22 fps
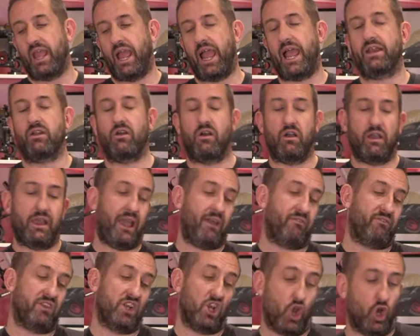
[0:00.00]
And I
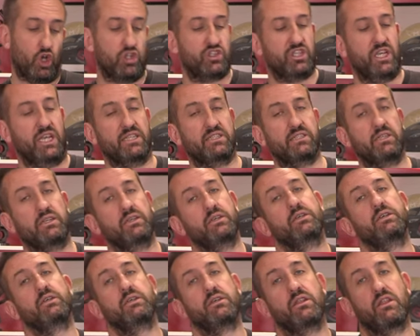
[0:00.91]
have allotted
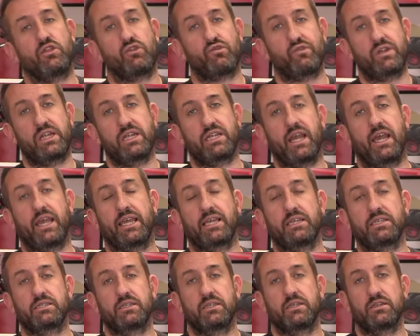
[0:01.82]
3
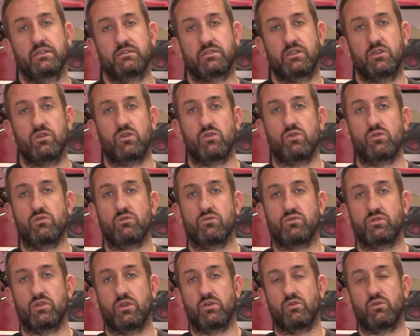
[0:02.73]
days to
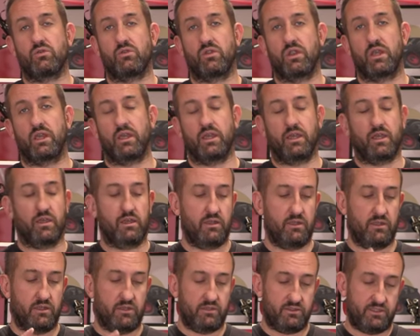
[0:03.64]
do the
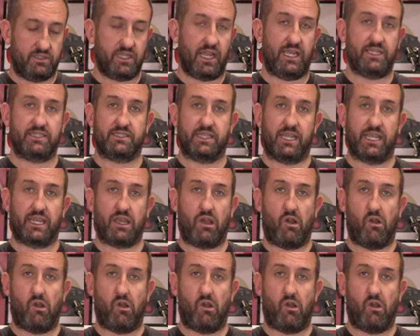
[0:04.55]
testing